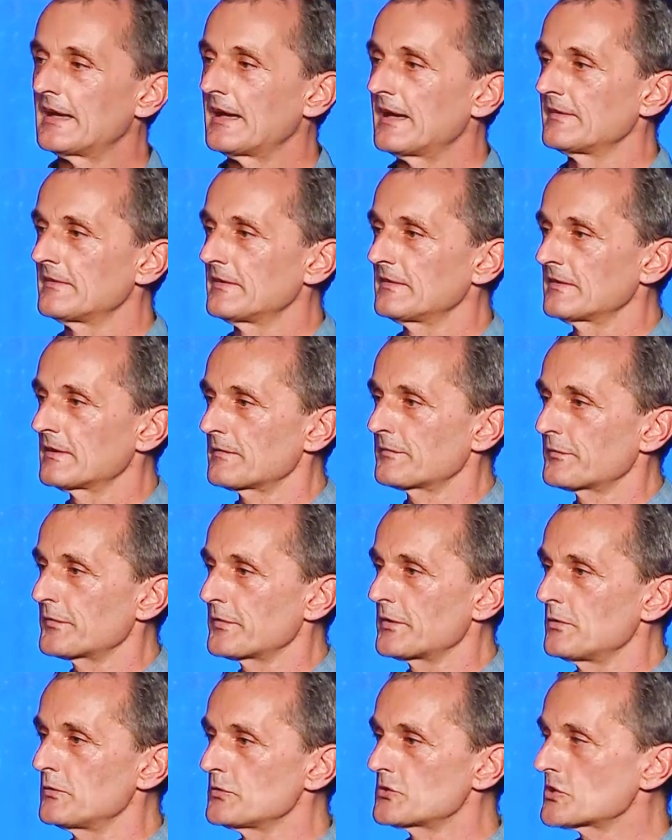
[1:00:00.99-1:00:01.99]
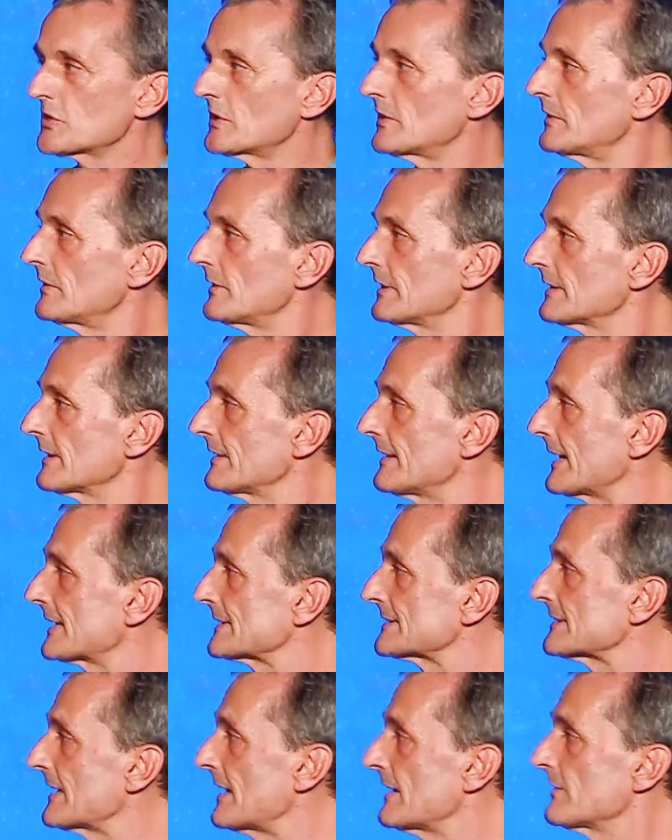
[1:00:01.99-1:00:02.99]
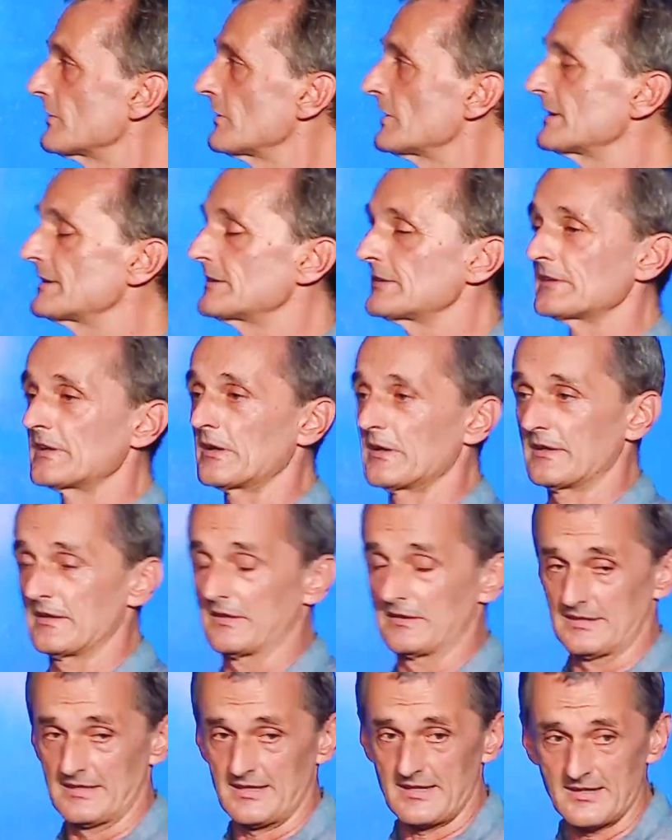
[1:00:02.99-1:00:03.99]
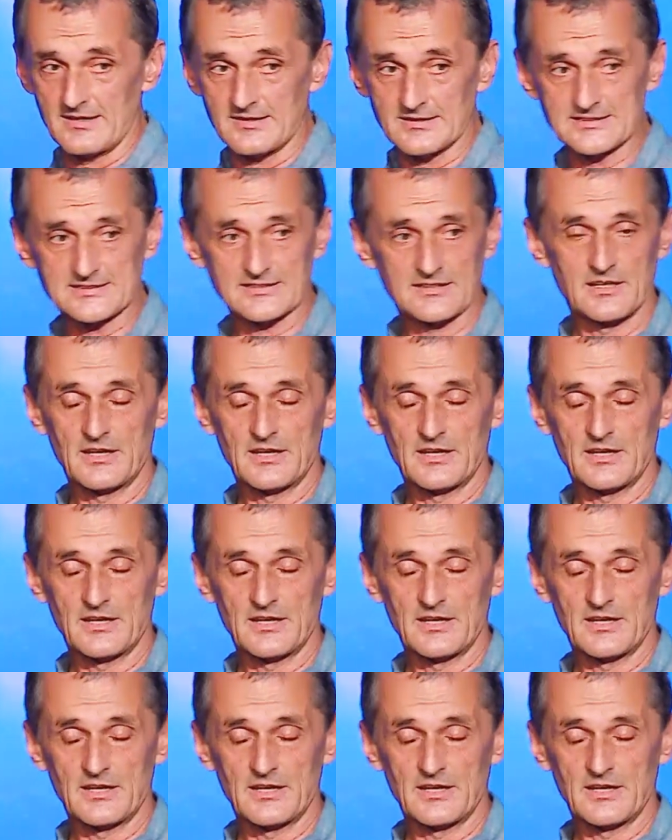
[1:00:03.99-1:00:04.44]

and in the future, in the next 100 years,